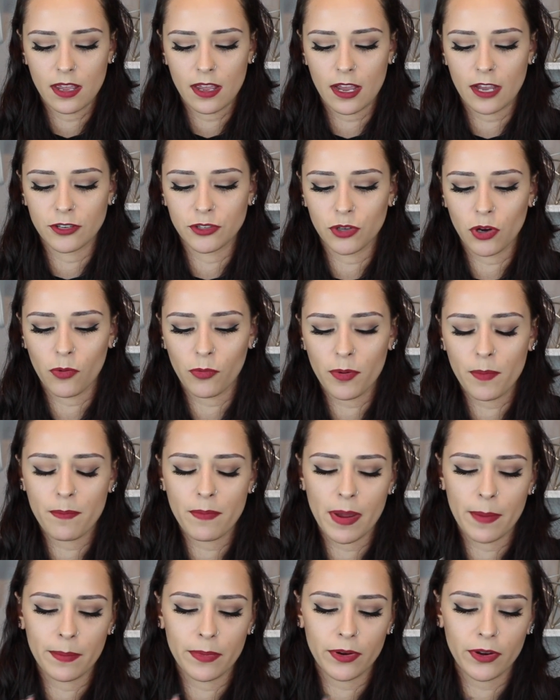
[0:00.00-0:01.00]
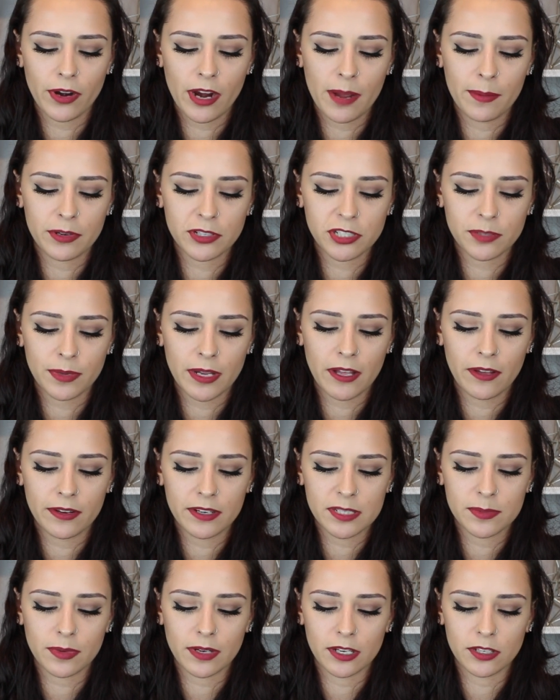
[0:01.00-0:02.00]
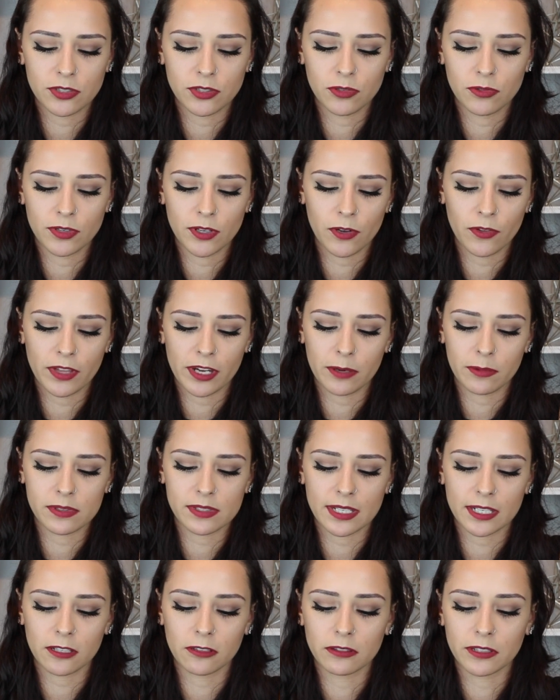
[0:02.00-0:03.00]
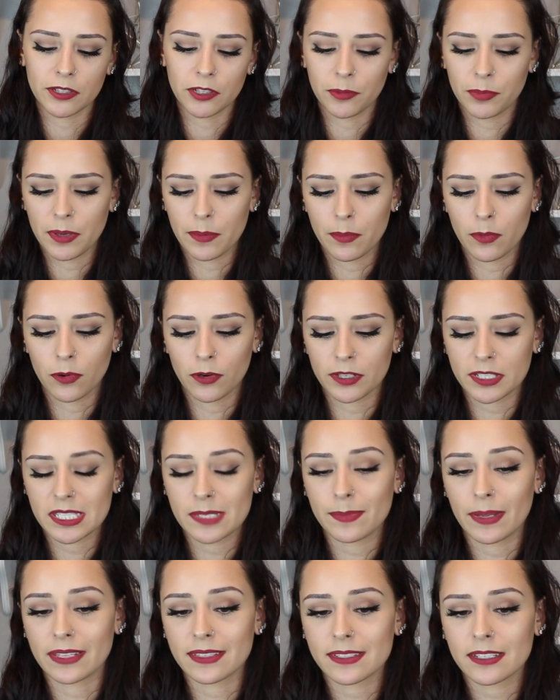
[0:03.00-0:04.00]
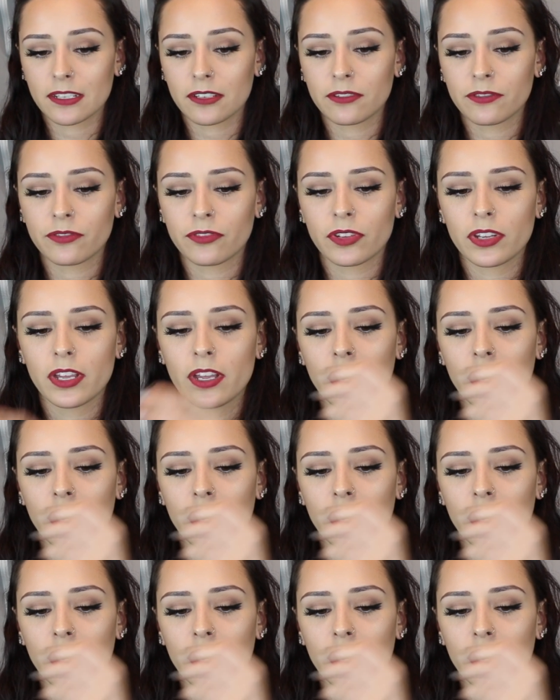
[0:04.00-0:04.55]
I don't remember how much the palette is, but I do know that it was like a little bit more expensive